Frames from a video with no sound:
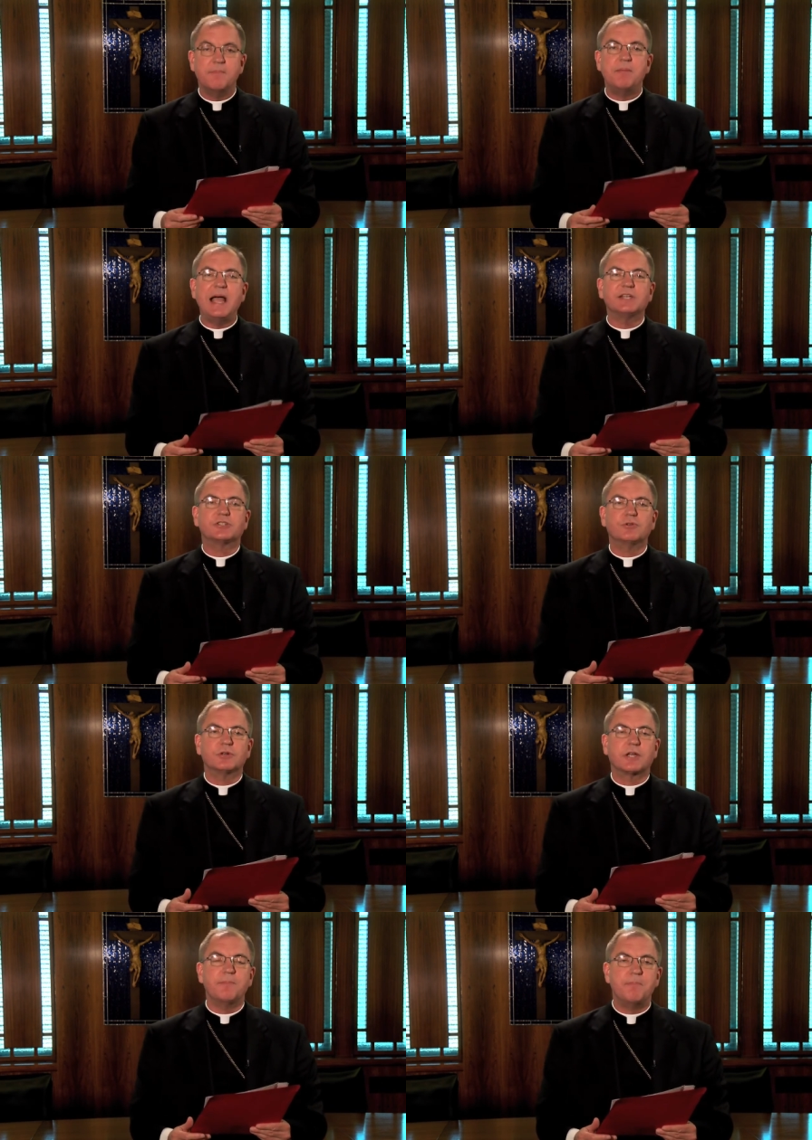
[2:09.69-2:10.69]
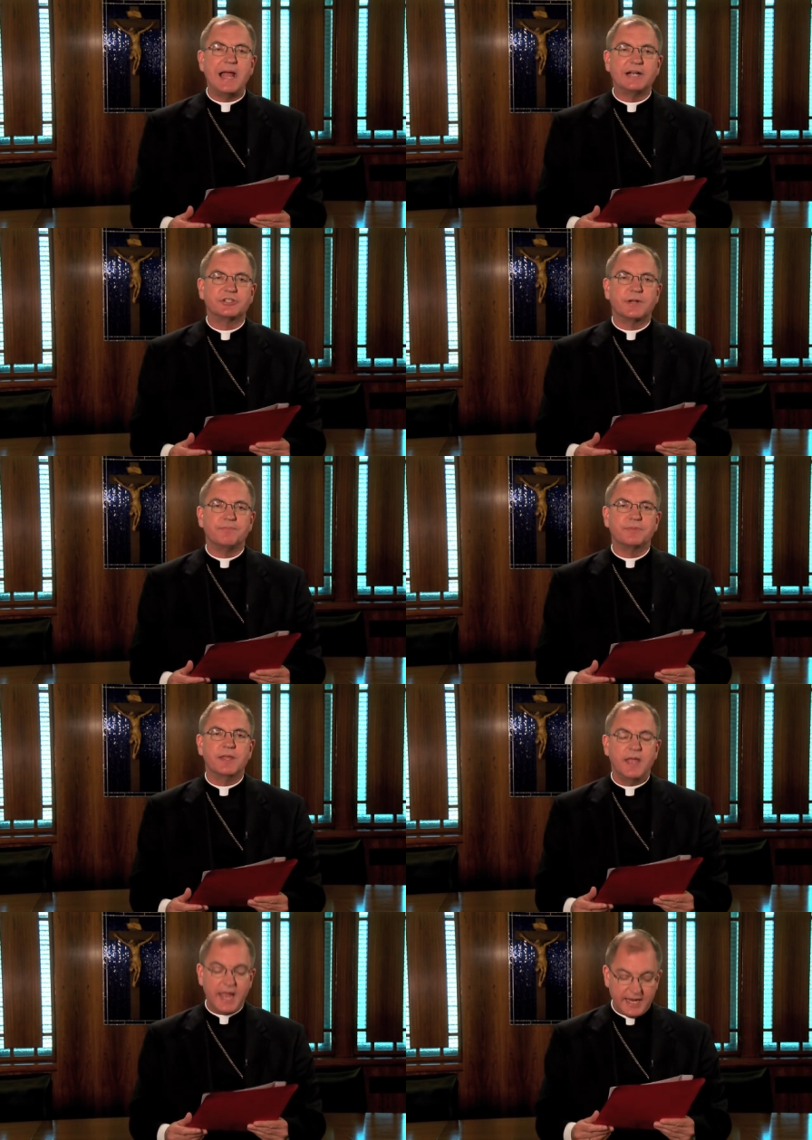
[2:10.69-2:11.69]
pastoral compassion,
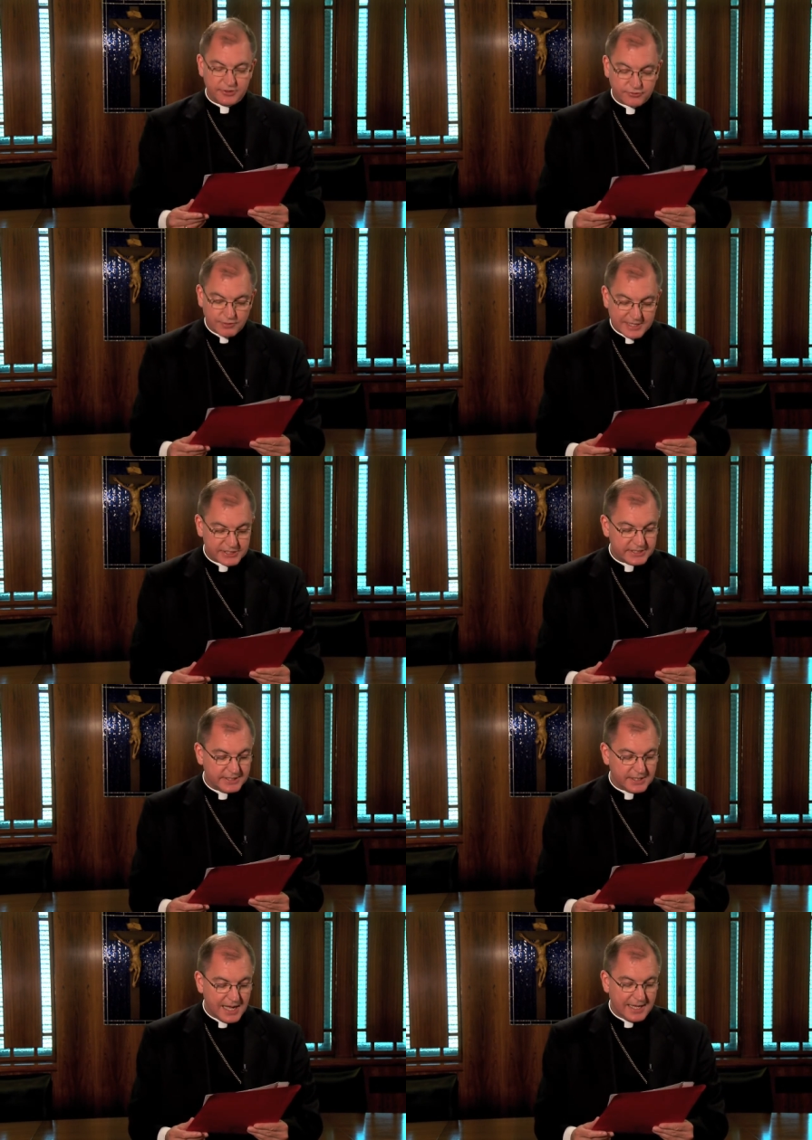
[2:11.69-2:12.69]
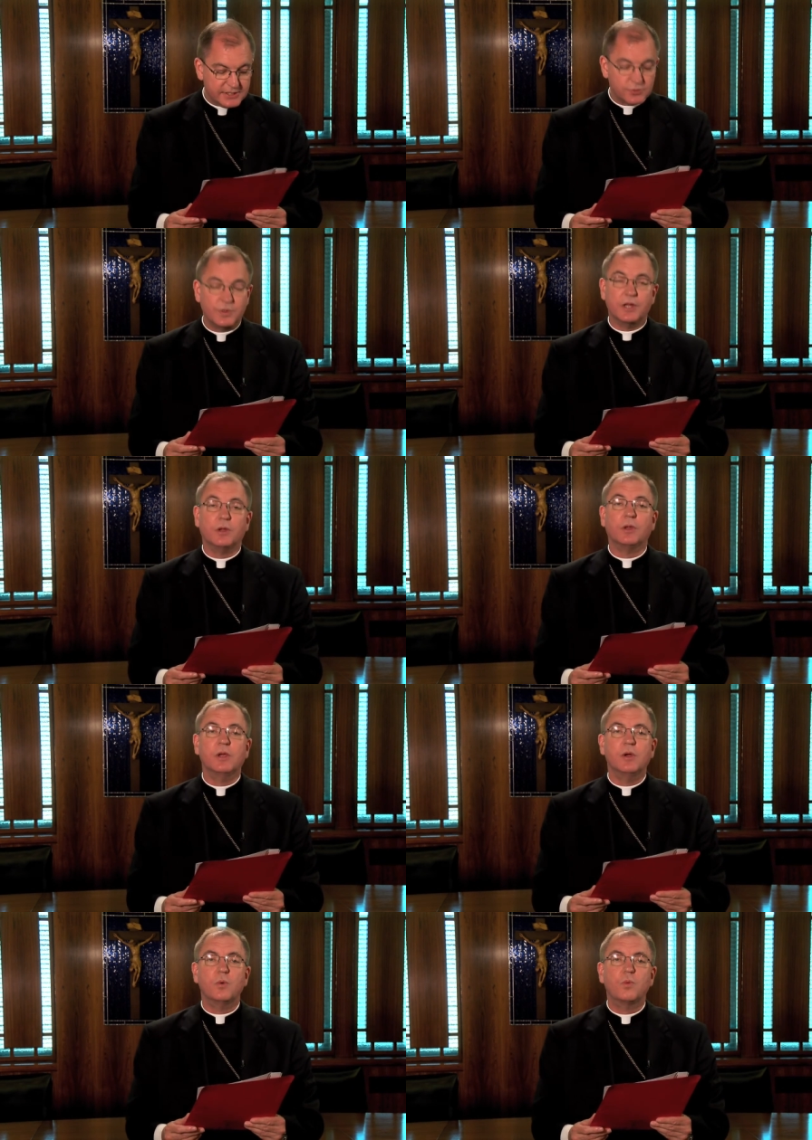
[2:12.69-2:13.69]
and trust in God's will
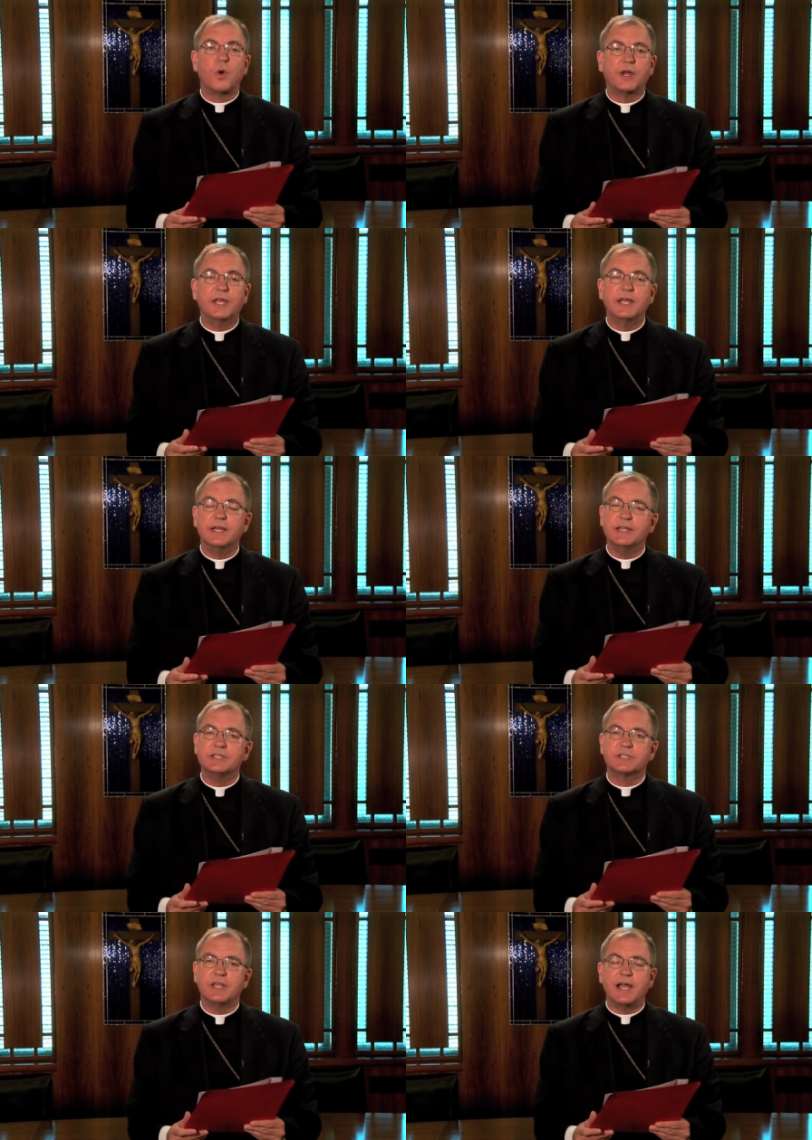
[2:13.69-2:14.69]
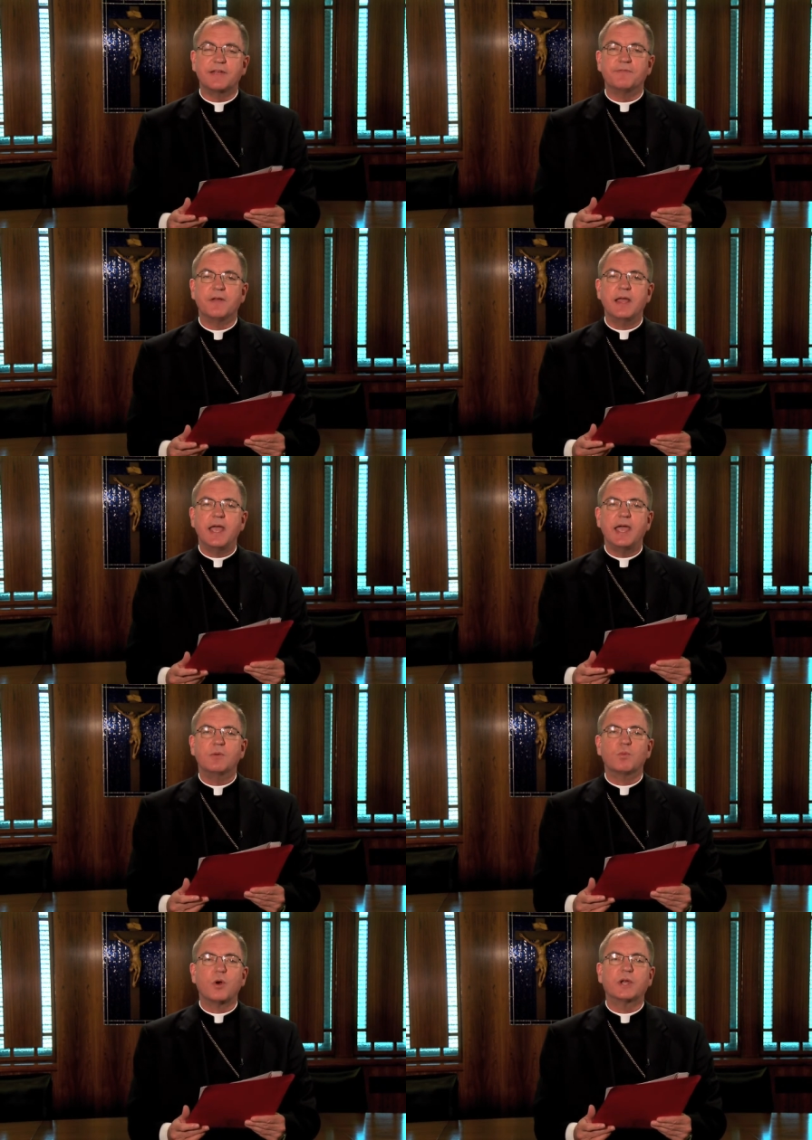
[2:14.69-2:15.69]
working in his life
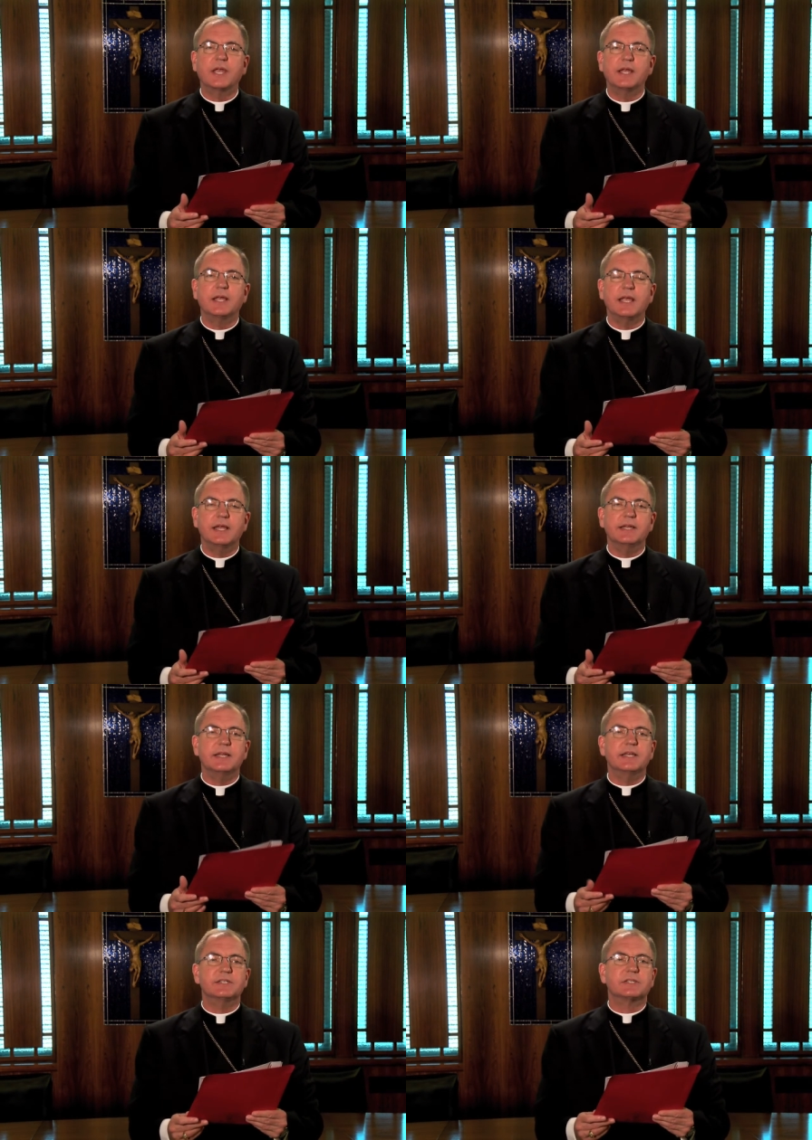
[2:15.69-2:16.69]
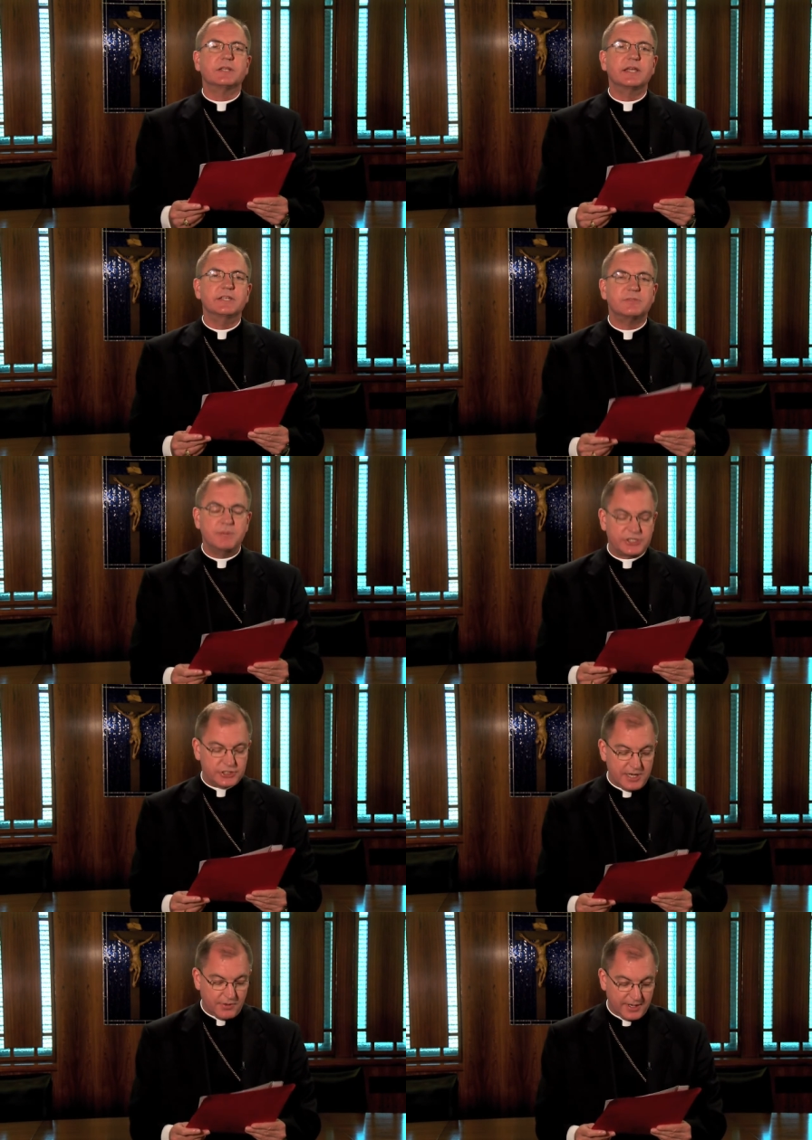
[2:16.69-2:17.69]
and working in his, his
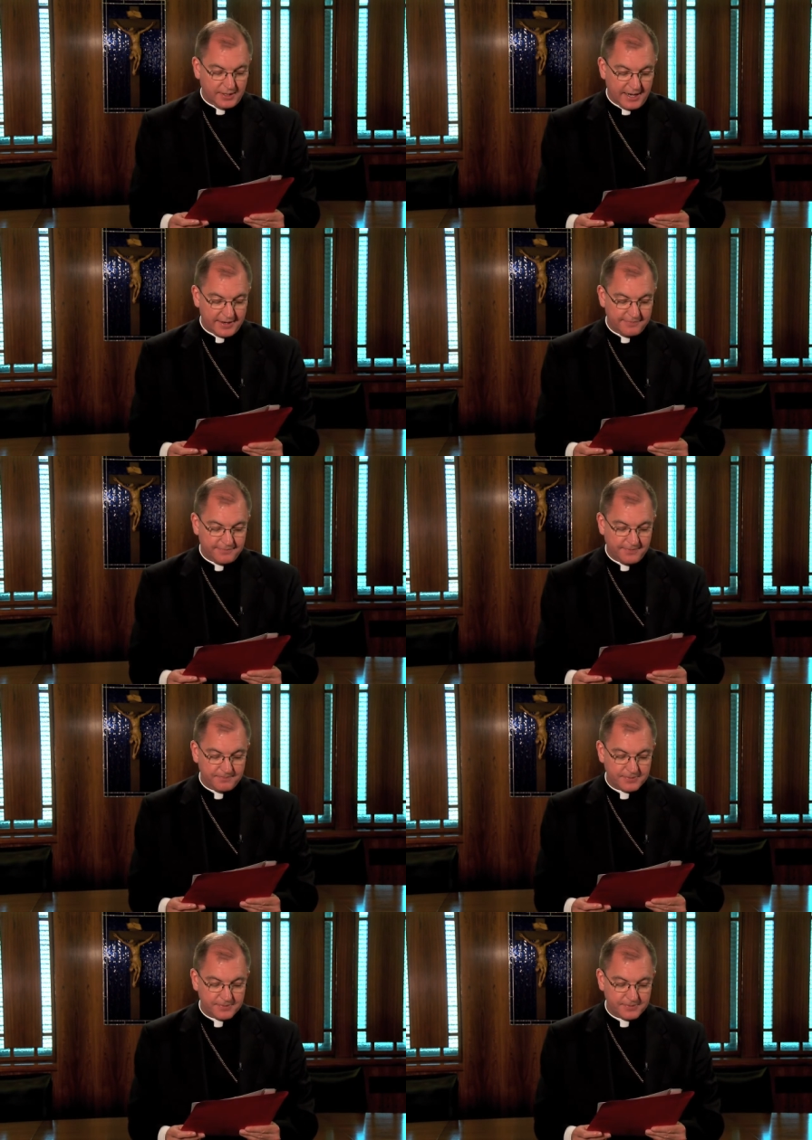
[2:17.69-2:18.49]
missionary life.